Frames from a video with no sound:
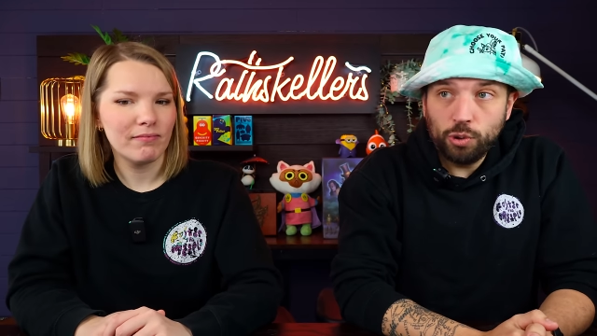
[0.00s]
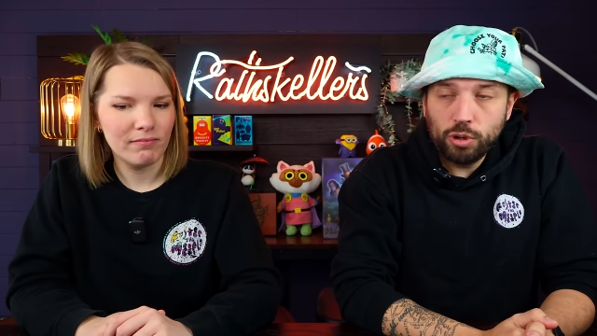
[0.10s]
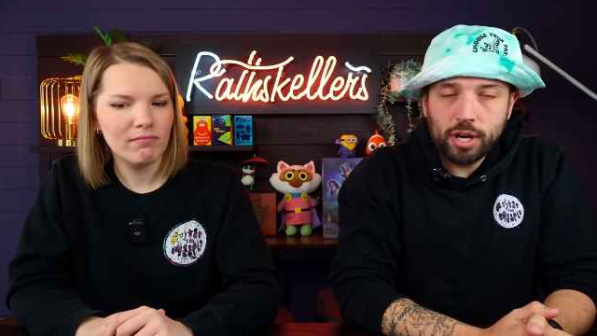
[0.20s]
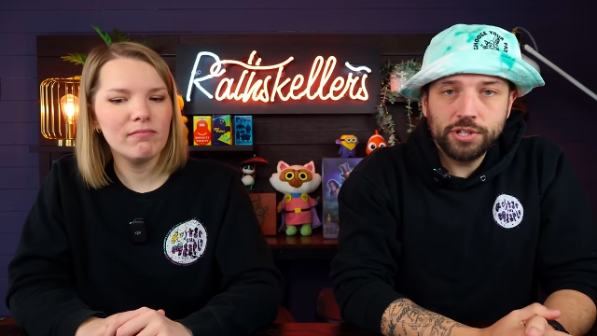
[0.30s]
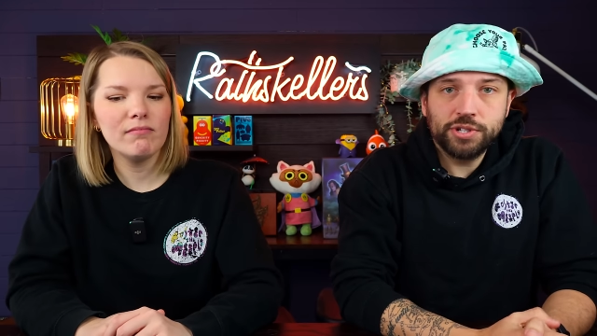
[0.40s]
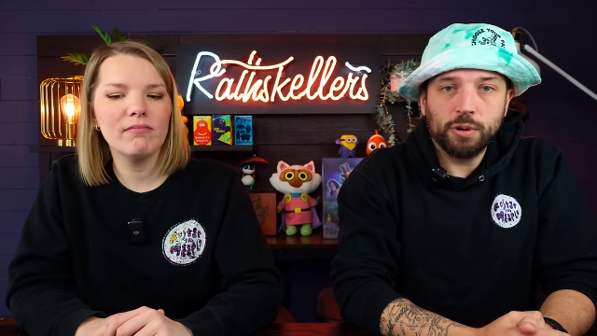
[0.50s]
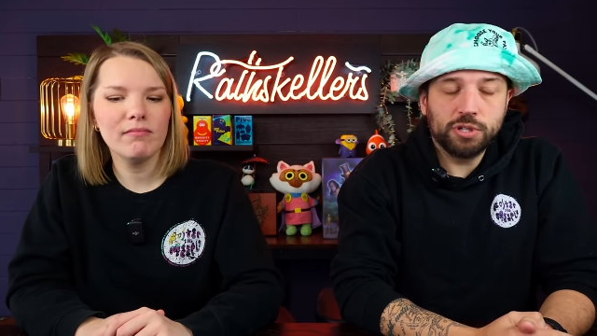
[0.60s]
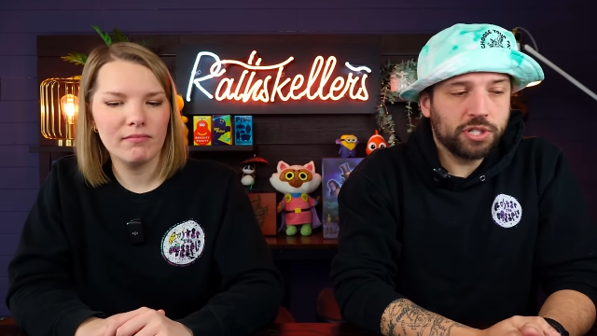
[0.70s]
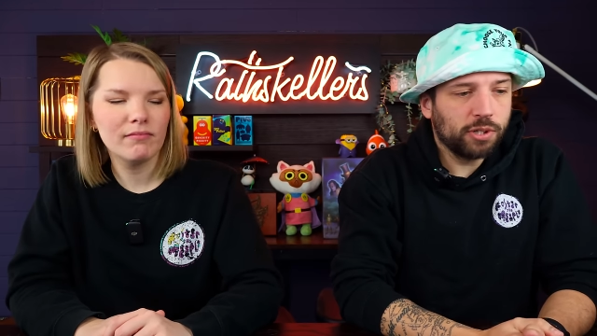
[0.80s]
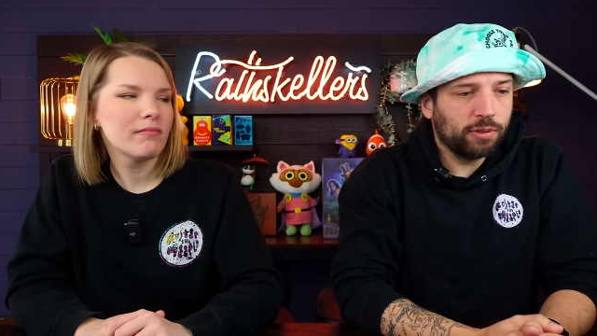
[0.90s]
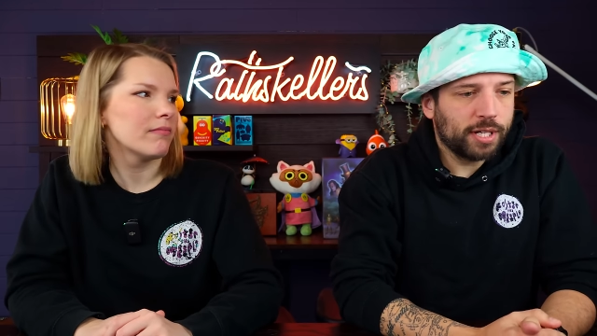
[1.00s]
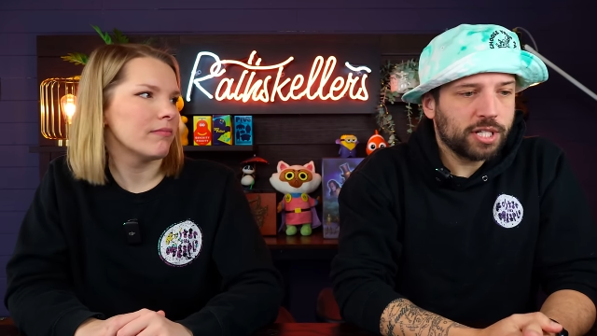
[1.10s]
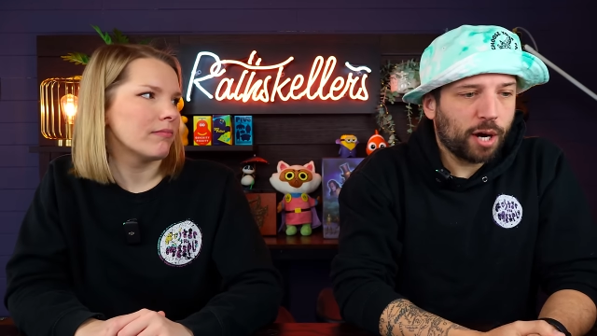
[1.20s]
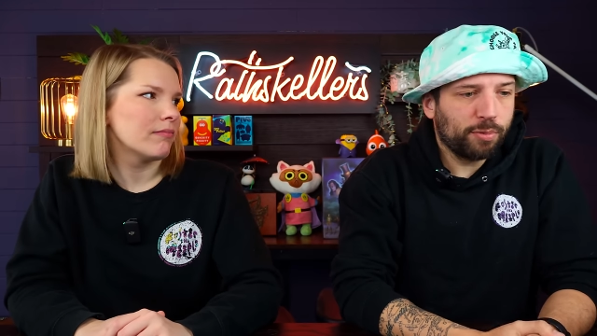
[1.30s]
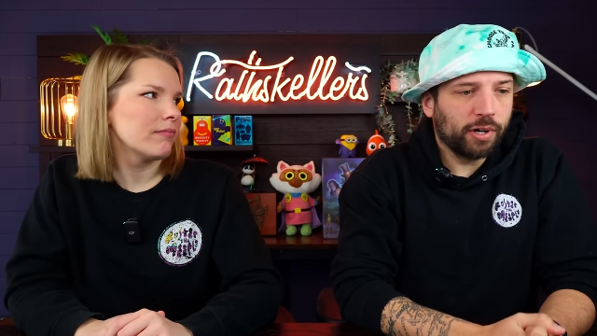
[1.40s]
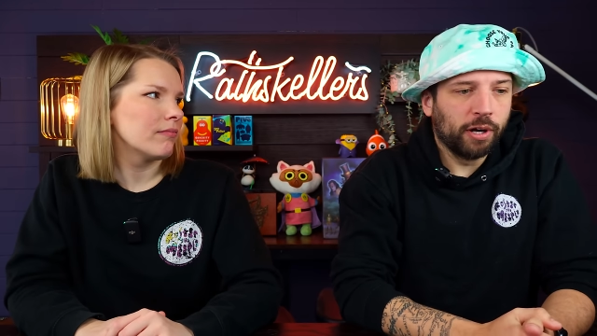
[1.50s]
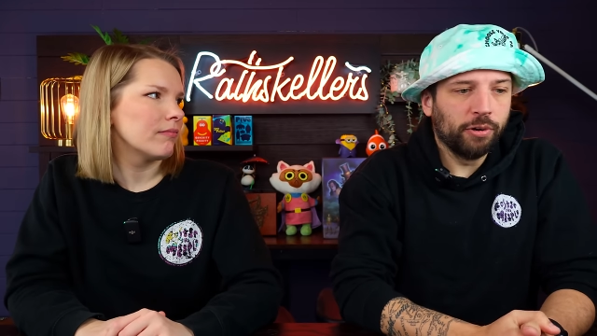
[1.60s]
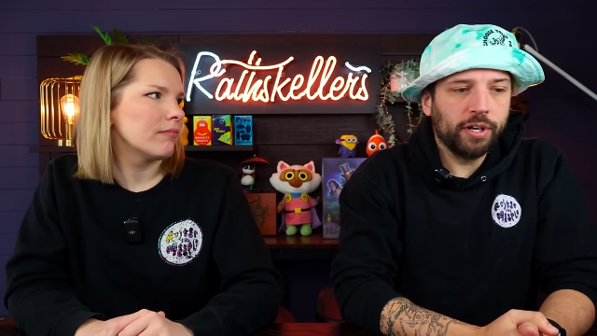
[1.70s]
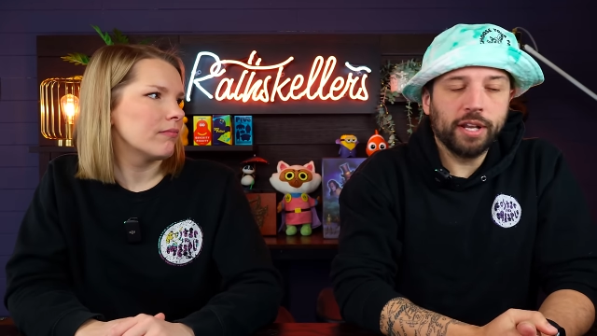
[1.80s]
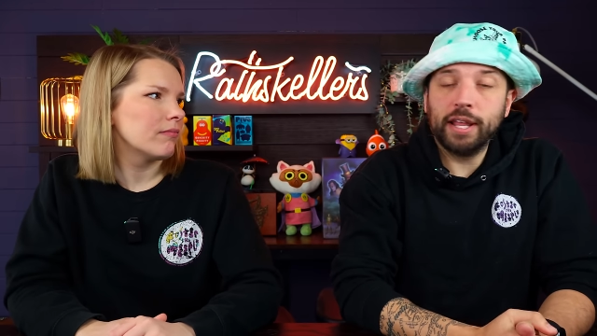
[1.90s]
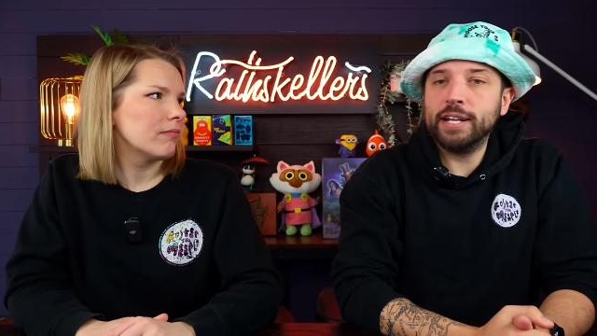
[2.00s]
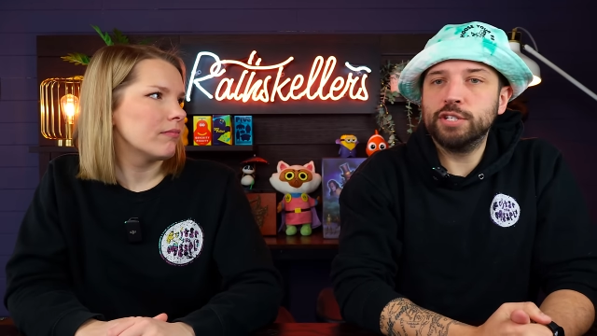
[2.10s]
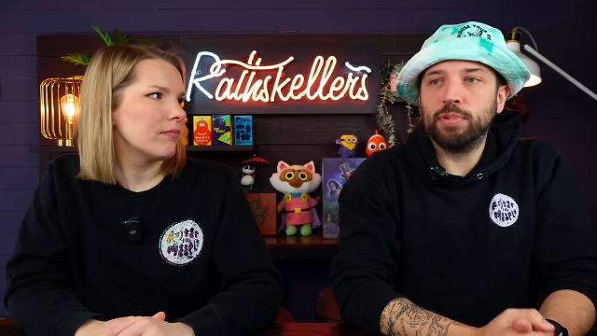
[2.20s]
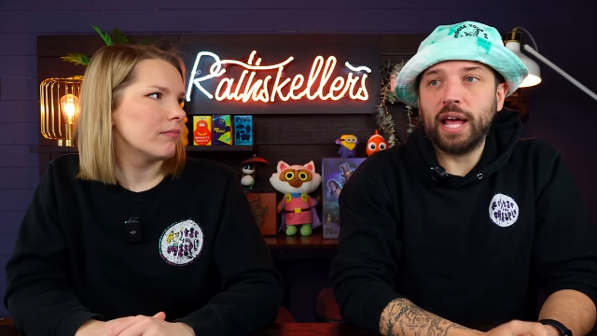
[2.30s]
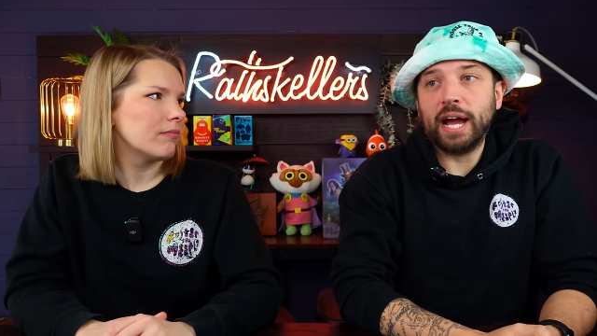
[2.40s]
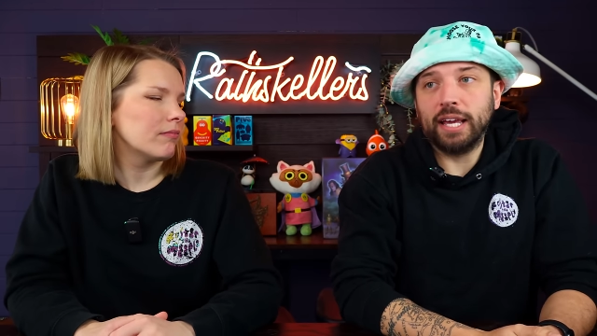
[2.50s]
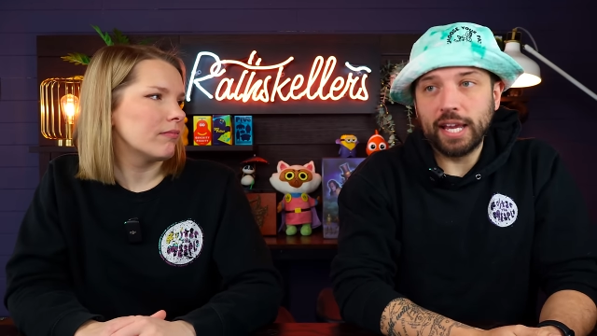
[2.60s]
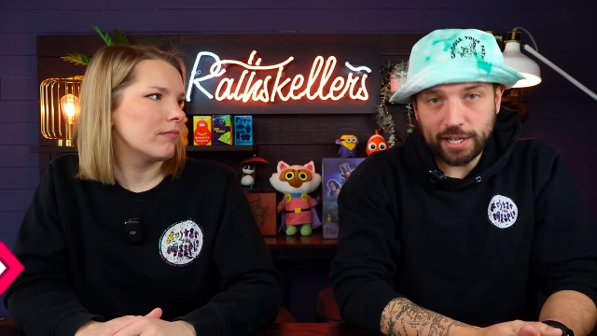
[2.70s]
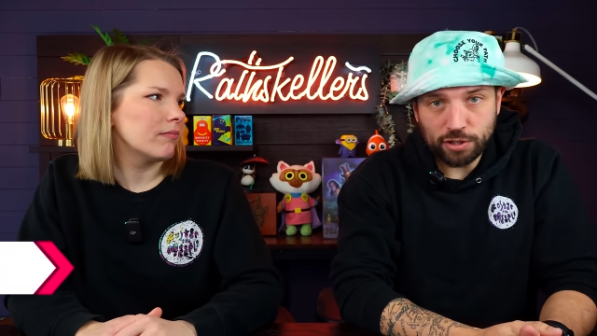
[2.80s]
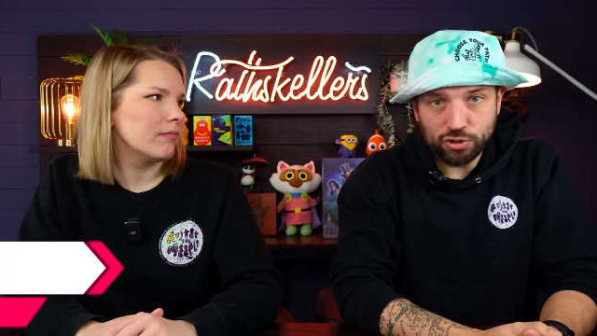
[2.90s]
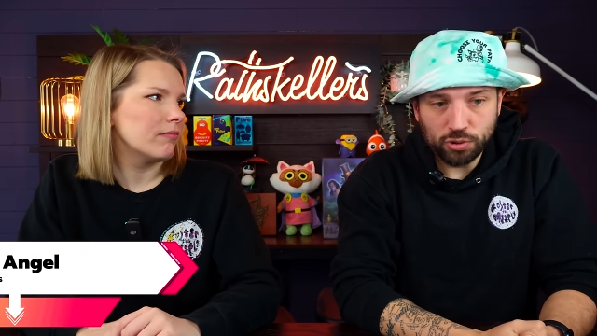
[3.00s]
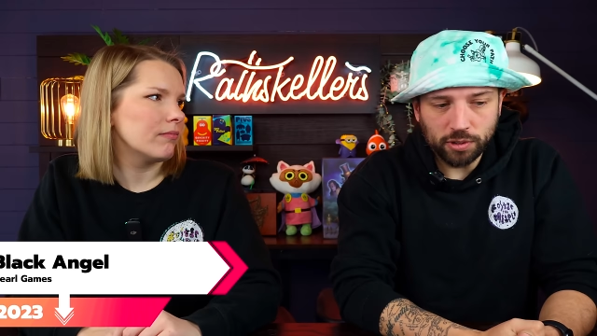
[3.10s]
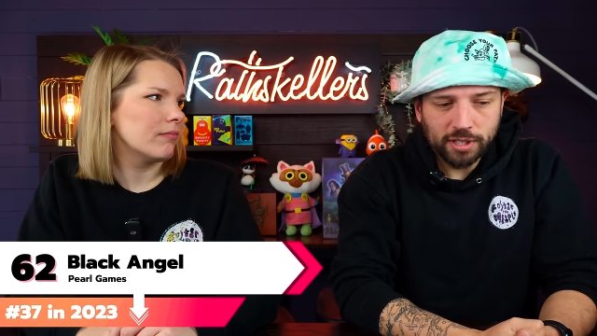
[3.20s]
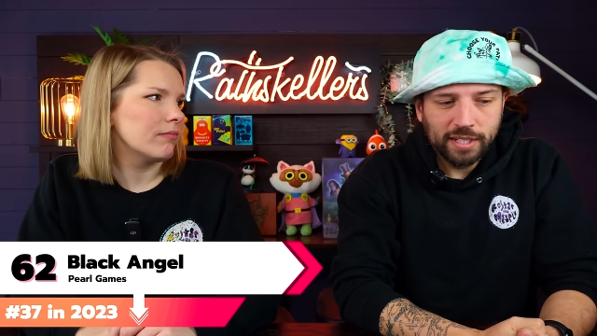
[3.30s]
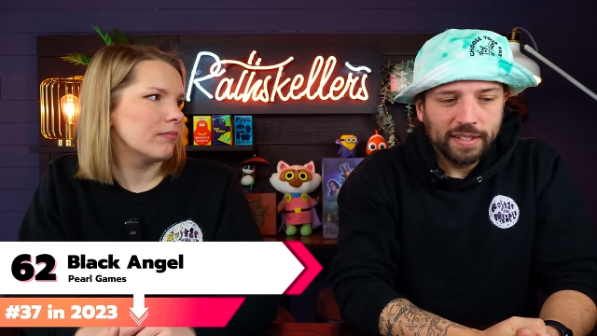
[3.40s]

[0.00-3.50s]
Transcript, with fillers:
Speaker 1: Mm-hmm. So still in my top one hundred, and that is Black Angel.